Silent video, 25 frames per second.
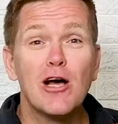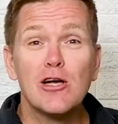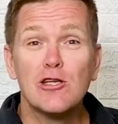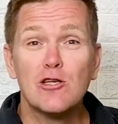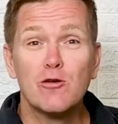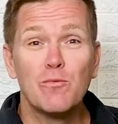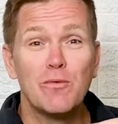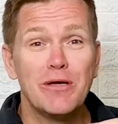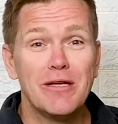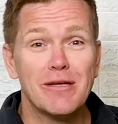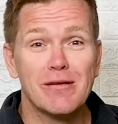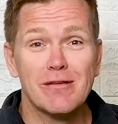
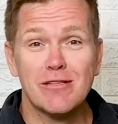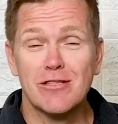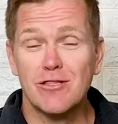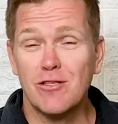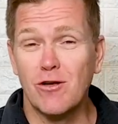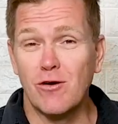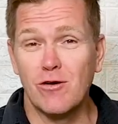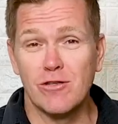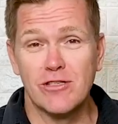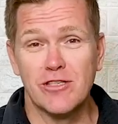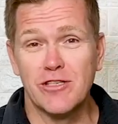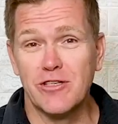those wheels
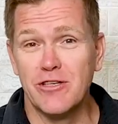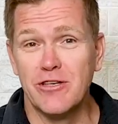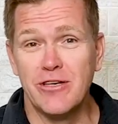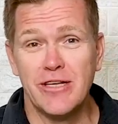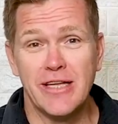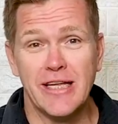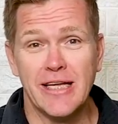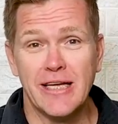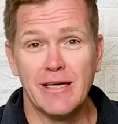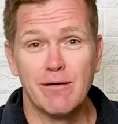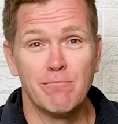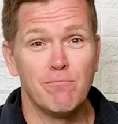start
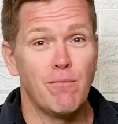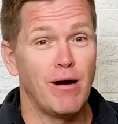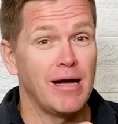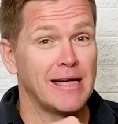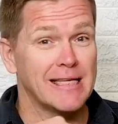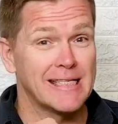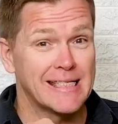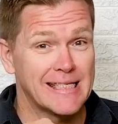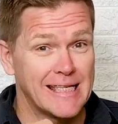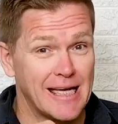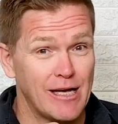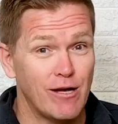turning,
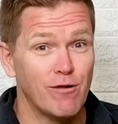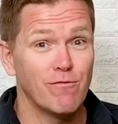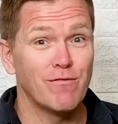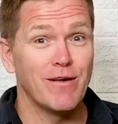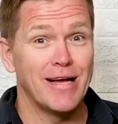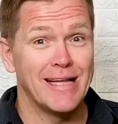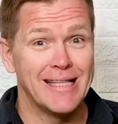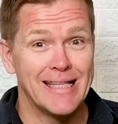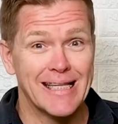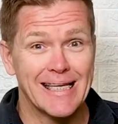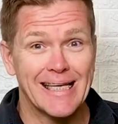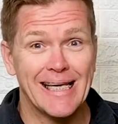myself
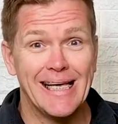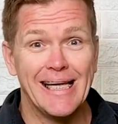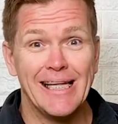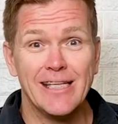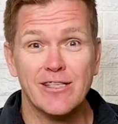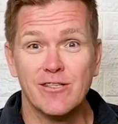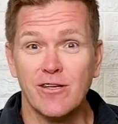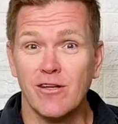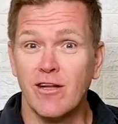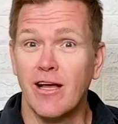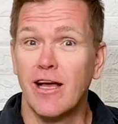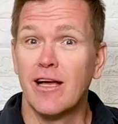and the
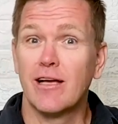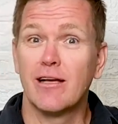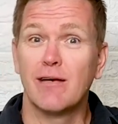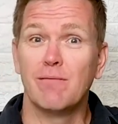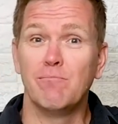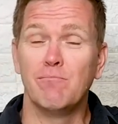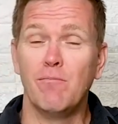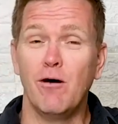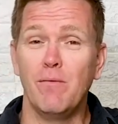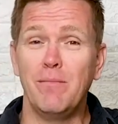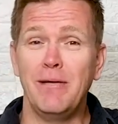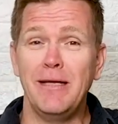kids are like,
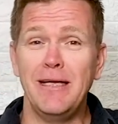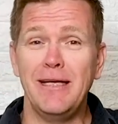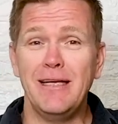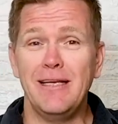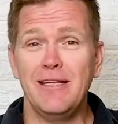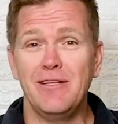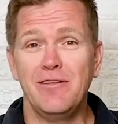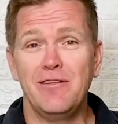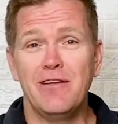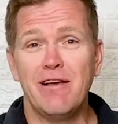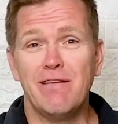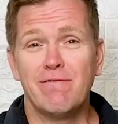
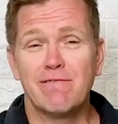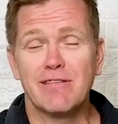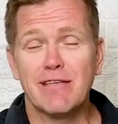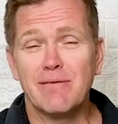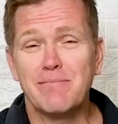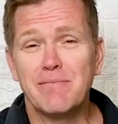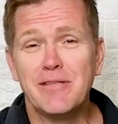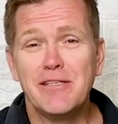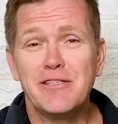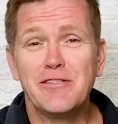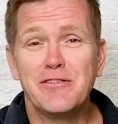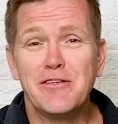Mommy, do you have
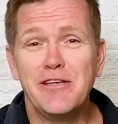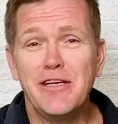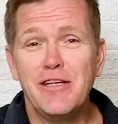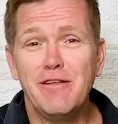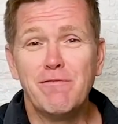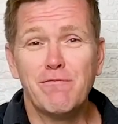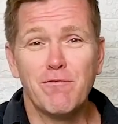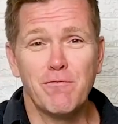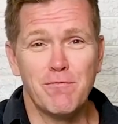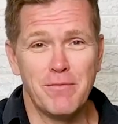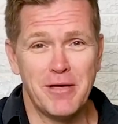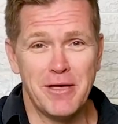something to
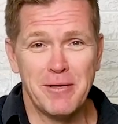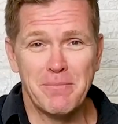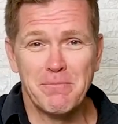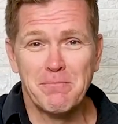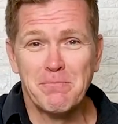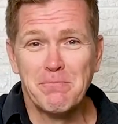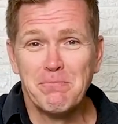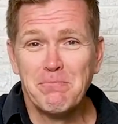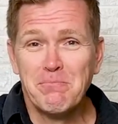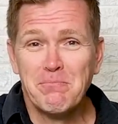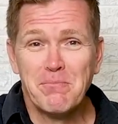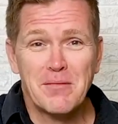eat for me?
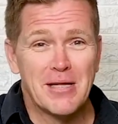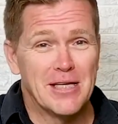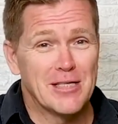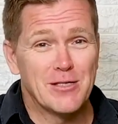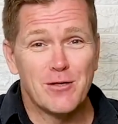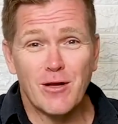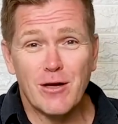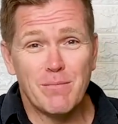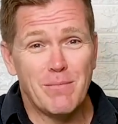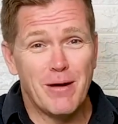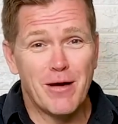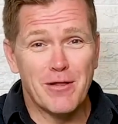It's
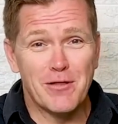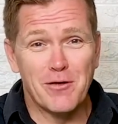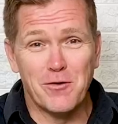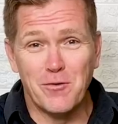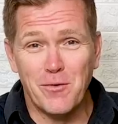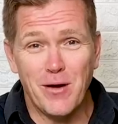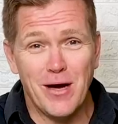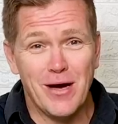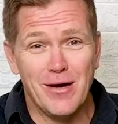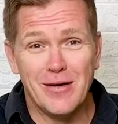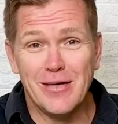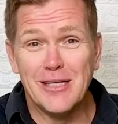not about the
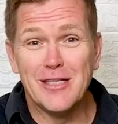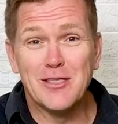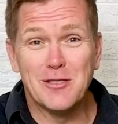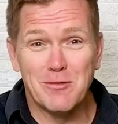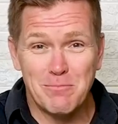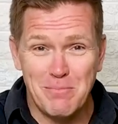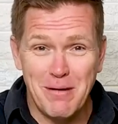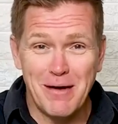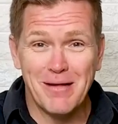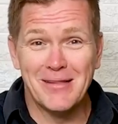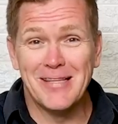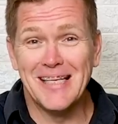road, it's
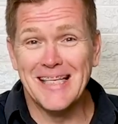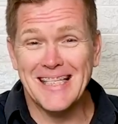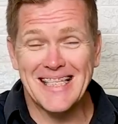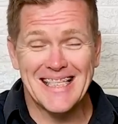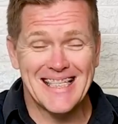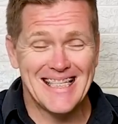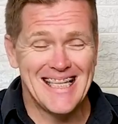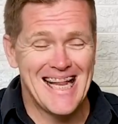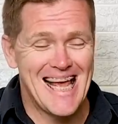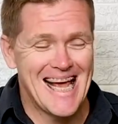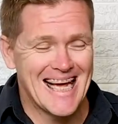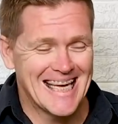about the
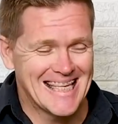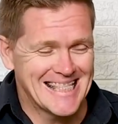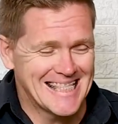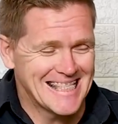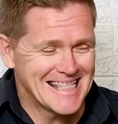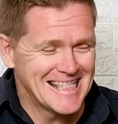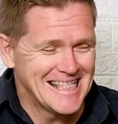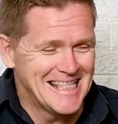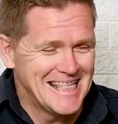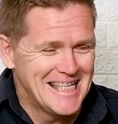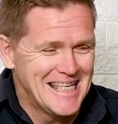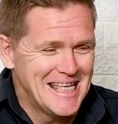
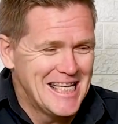snacks.